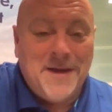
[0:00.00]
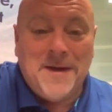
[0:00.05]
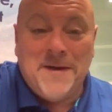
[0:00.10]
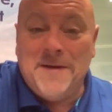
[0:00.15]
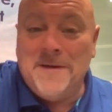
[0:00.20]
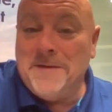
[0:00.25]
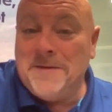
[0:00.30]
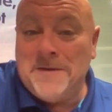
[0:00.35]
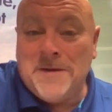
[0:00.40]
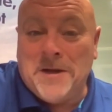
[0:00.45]

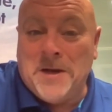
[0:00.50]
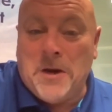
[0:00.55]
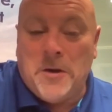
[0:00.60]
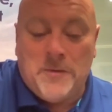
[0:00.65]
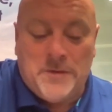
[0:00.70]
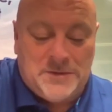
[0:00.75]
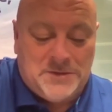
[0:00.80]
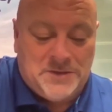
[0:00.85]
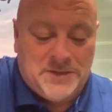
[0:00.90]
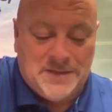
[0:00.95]
uh, you
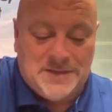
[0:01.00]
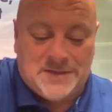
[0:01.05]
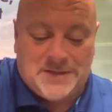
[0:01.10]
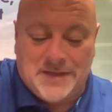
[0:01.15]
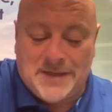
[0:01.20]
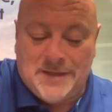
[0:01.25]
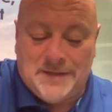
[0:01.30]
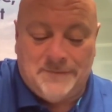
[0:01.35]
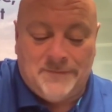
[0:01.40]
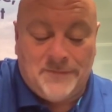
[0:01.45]
know, it's just
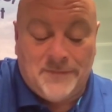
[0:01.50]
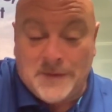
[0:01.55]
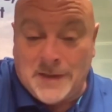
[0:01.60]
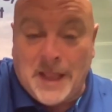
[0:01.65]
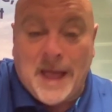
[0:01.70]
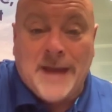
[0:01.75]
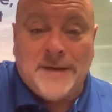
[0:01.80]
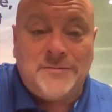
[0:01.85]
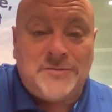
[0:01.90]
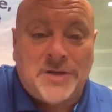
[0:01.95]
a
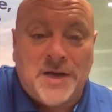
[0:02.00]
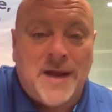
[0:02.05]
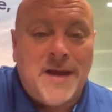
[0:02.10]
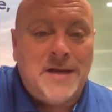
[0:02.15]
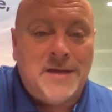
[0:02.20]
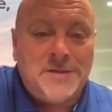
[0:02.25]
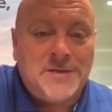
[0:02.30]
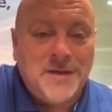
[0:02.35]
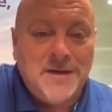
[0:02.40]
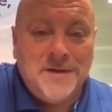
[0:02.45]
life
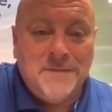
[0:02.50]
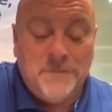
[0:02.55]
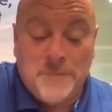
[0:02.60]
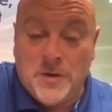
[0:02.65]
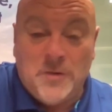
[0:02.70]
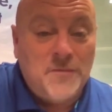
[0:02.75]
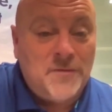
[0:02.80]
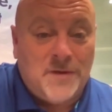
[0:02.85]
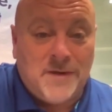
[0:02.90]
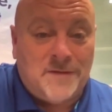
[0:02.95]
change.
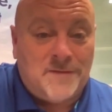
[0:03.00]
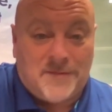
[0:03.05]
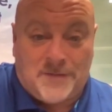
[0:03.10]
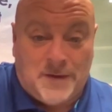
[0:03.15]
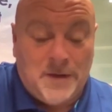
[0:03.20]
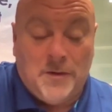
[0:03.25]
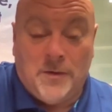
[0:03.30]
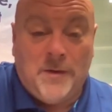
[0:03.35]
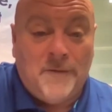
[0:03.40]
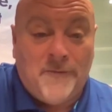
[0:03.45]
Music's
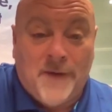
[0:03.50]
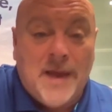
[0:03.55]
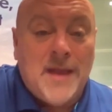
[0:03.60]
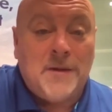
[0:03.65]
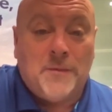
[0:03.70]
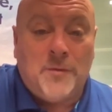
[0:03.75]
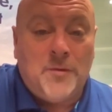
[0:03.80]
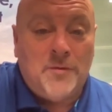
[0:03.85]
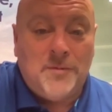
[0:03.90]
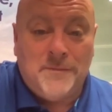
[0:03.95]
still
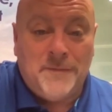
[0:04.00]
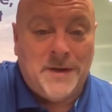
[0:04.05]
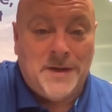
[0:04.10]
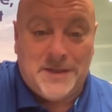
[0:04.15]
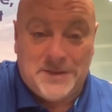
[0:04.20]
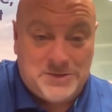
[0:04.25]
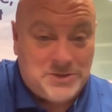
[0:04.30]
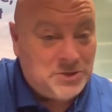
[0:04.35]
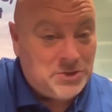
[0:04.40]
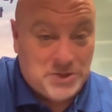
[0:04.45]
available,
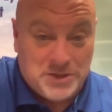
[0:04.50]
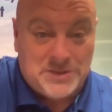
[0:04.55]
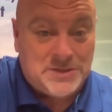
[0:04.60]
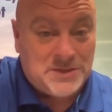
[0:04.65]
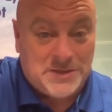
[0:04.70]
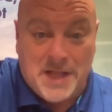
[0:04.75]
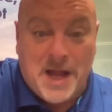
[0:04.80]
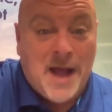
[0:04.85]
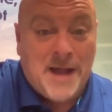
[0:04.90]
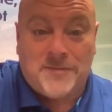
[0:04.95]
but it's
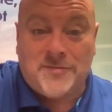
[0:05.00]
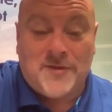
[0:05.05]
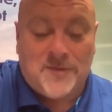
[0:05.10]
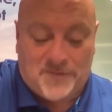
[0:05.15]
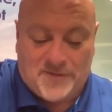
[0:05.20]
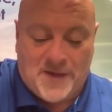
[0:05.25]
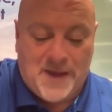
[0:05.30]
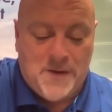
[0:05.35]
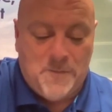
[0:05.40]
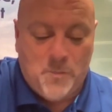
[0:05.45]
just not the
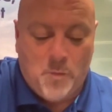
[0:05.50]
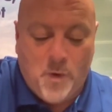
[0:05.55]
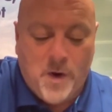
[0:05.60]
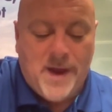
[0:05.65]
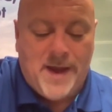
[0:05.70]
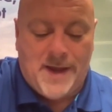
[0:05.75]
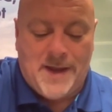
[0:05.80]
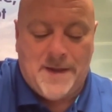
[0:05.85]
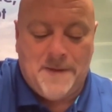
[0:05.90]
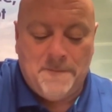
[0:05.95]
same
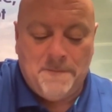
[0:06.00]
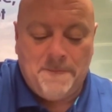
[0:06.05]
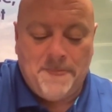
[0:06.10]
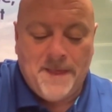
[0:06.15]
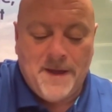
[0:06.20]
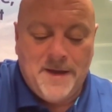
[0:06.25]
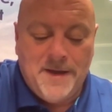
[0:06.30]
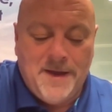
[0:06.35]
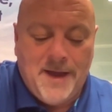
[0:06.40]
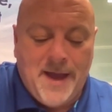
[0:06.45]
way.
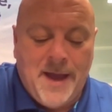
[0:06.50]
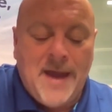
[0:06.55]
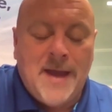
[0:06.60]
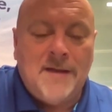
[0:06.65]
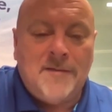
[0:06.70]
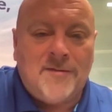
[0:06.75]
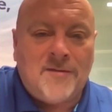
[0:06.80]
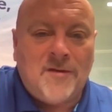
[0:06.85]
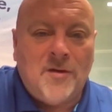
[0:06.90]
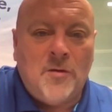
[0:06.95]

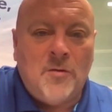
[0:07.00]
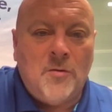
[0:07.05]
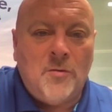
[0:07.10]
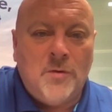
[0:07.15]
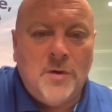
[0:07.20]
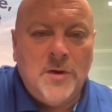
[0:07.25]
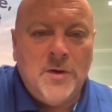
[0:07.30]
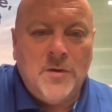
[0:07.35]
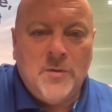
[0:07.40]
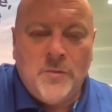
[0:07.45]
And
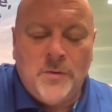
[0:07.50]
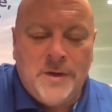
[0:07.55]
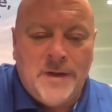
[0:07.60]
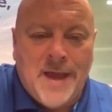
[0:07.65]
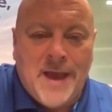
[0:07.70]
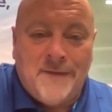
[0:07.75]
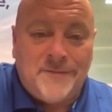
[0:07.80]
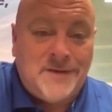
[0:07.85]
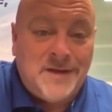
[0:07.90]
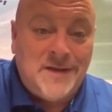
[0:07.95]
so
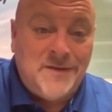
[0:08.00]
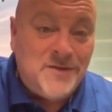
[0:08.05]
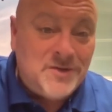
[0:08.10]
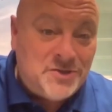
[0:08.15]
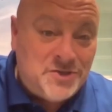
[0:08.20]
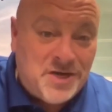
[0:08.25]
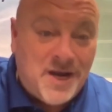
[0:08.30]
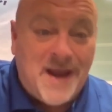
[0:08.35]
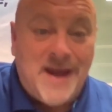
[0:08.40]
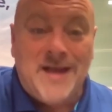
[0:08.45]
we have to either
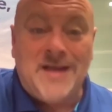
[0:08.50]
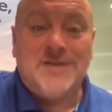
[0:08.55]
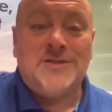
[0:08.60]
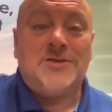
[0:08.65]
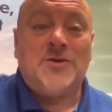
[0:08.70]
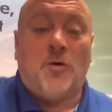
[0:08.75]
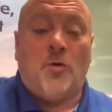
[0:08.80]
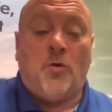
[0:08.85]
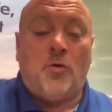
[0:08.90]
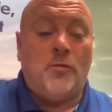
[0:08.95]

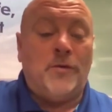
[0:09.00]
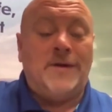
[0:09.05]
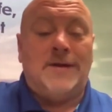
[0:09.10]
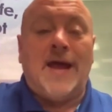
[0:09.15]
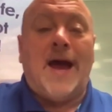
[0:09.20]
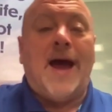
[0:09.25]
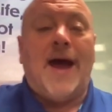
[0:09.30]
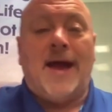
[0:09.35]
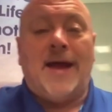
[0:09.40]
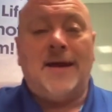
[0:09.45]
change or we
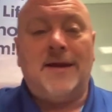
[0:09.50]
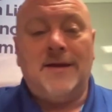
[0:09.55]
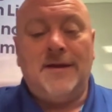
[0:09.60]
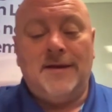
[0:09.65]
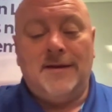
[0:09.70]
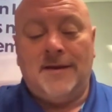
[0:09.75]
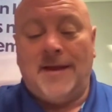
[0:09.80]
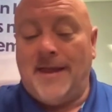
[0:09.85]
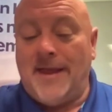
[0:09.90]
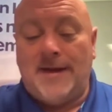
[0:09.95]
die.
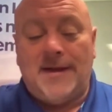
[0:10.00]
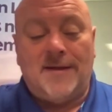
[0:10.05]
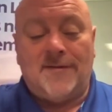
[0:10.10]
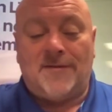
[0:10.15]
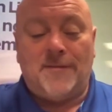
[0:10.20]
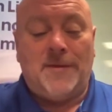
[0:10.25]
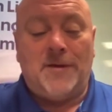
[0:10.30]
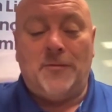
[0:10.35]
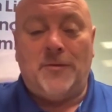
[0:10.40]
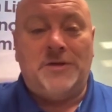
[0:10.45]
Now that
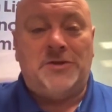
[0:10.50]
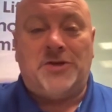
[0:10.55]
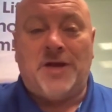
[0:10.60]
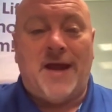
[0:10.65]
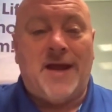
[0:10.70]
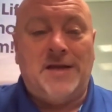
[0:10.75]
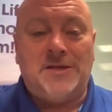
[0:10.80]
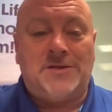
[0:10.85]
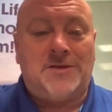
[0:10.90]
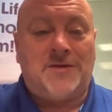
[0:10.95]
doesn't mean we
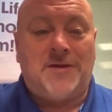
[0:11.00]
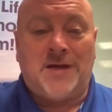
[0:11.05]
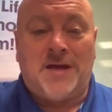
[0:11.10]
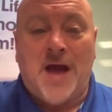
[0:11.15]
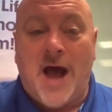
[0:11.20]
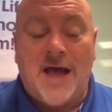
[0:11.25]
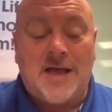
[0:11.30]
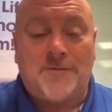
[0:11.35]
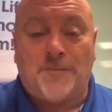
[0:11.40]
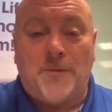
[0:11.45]
change the
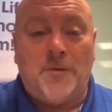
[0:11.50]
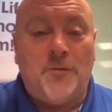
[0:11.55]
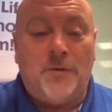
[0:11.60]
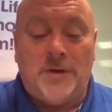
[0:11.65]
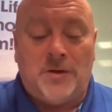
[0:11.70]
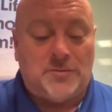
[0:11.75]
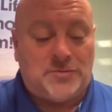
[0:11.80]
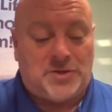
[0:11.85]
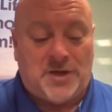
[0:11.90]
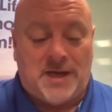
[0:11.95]
gospel.
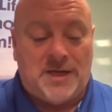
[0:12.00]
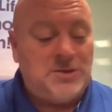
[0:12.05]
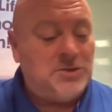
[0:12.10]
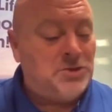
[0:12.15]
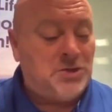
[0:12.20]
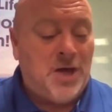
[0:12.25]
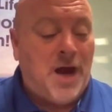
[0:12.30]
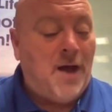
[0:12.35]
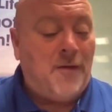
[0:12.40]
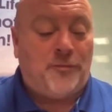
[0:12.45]
We don't
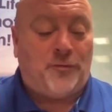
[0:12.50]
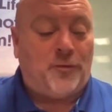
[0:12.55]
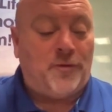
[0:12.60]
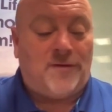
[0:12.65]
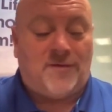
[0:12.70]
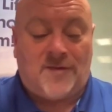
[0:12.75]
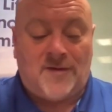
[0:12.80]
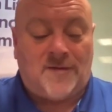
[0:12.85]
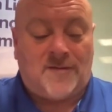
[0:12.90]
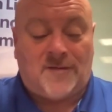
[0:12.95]
change John
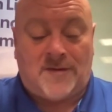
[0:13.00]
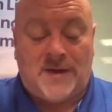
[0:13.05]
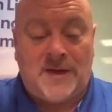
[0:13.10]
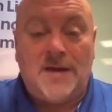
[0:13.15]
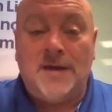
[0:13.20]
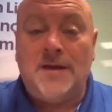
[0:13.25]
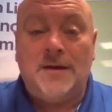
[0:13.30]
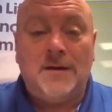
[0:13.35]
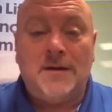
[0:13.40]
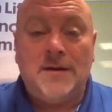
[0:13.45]

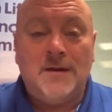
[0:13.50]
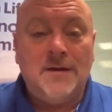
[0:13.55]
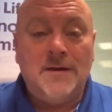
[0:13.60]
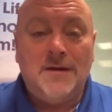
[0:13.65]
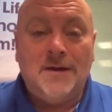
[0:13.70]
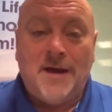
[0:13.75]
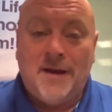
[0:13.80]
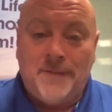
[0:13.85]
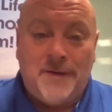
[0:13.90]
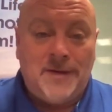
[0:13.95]
3:16.
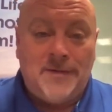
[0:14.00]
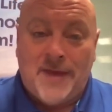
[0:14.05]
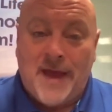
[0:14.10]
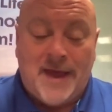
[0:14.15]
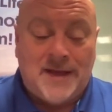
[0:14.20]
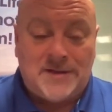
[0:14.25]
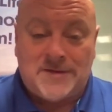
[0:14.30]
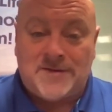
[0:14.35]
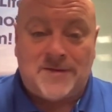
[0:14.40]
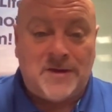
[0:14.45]
I mean,
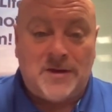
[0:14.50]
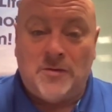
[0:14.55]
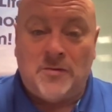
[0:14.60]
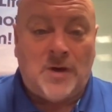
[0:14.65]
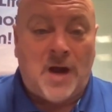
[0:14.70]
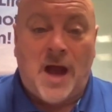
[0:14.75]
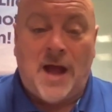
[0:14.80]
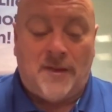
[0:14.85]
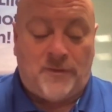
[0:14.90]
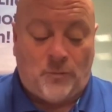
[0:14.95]
that's
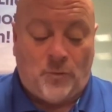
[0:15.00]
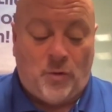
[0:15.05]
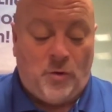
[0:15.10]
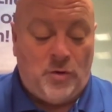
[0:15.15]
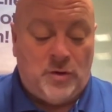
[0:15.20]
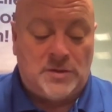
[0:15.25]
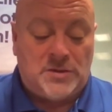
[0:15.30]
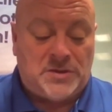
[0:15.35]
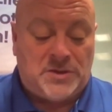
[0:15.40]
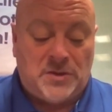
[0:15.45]
still God's
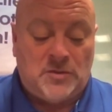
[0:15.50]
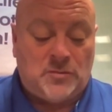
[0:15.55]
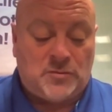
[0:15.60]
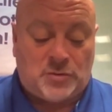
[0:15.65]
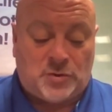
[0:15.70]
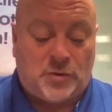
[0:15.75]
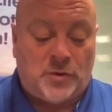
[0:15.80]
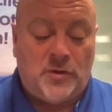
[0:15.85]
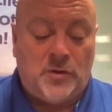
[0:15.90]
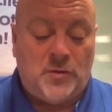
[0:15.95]
word is still
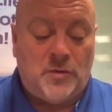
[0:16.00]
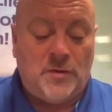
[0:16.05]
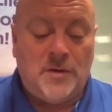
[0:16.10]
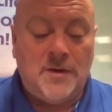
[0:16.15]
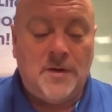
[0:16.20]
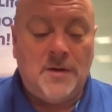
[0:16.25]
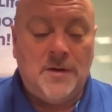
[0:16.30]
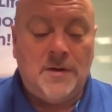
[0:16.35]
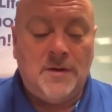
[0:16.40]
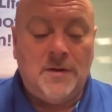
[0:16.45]
true.
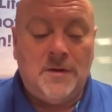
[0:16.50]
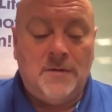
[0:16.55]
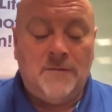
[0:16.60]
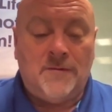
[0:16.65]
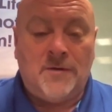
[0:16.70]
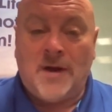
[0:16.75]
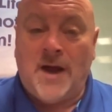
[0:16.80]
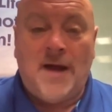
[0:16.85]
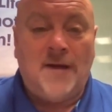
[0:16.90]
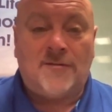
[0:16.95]

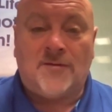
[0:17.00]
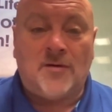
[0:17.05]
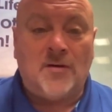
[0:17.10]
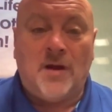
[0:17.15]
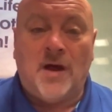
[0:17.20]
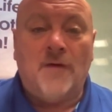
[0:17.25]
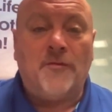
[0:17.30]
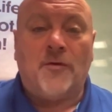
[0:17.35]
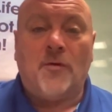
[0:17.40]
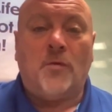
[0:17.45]
For God so
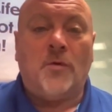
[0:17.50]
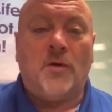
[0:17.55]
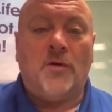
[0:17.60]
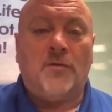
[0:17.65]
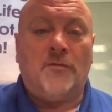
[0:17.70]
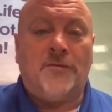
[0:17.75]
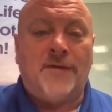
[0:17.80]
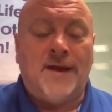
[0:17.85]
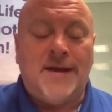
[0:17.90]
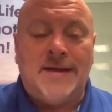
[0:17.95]
loved the
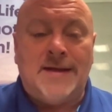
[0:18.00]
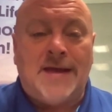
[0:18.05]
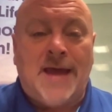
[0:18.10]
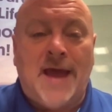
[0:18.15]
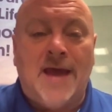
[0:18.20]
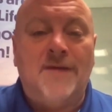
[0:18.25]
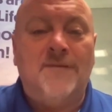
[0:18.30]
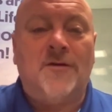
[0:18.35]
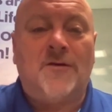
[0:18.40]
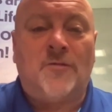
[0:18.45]
world that he
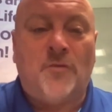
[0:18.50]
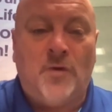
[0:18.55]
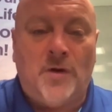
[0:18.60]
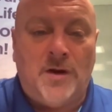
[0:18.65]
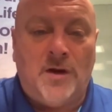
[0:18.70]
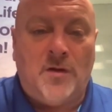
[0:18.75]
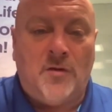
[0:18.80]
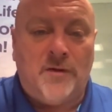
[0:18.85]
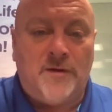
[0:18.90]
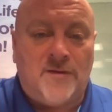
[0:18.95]
gave his
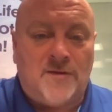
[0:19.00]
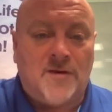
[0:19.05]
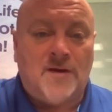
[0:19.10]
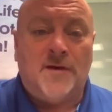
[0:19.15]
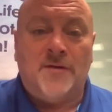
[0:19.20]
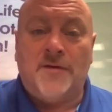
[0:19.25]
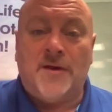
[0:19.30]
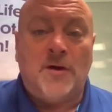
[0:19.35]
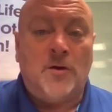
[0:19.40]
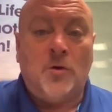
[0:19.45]
one and only
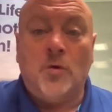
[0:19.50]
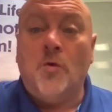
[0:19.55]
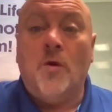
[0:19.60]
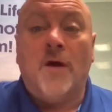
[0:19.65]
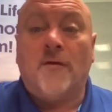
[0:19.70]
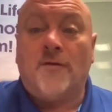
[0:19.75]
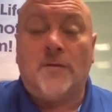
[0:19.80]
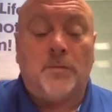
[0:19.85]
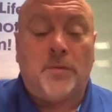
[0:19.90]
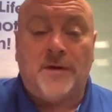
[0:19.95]
son that
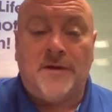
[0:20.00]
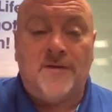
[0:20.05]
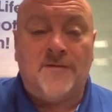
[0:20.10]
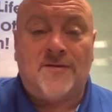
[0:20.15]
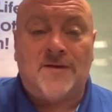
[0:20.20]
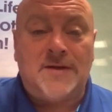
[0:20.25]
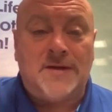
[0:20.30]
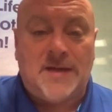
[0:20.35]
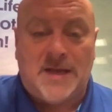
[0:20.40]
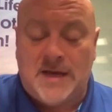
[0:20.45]
whoever
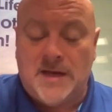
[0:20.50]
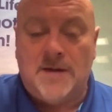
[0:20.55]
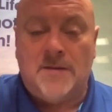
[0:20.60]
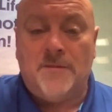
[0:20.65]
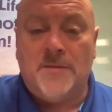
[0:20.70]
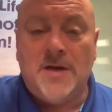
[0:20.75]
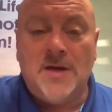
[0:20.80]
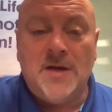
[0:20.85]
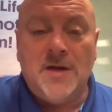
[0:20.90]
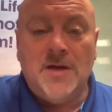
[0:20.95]
believes in
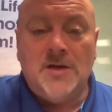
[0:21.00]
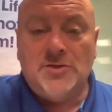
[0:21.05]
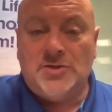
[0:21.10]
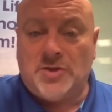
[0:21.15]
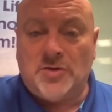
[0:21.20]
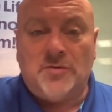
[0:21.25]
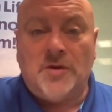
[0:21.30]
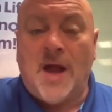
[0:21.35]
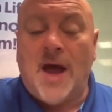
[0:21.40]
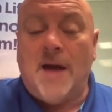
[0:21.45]
him
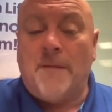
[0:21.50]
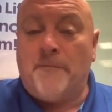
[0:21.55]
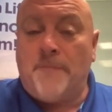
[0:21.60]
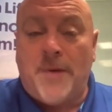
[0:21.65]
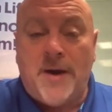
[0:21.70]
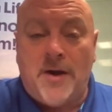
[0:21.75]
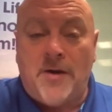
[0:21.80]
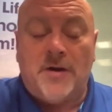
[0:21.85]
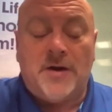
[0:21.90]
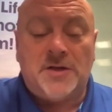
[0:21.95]
shall
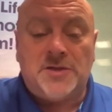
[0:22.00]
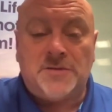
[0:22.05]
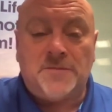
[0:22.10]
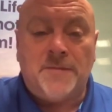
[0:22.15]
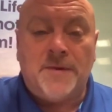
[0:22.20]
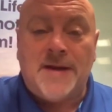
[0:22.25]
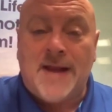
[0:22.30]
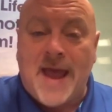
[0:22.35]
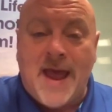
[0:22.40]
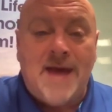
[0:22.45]
not perish
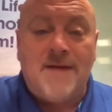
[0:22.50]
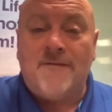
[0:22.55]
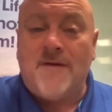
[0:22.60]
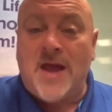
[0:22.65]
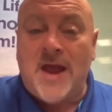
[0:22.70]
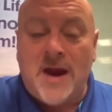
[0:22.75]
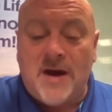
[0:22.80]
but have